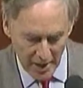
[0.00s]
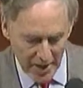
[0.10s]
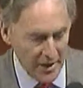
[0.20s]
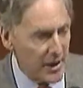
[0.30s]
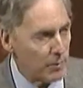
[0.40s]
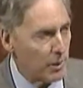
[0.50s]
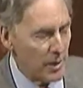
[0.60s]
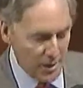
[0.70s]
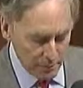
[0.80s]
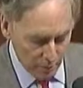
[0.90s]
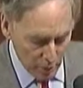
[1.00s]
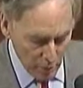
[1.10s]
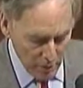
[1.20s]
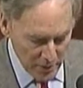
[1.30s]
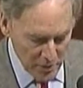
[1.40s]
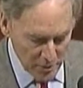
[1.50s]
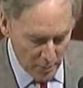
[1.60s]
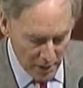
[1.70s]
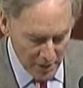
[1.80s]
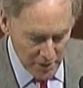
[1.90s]
and implementing pro-business
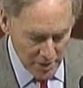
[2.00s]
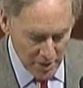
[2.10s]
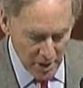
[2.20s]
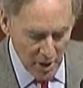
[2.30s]
policies.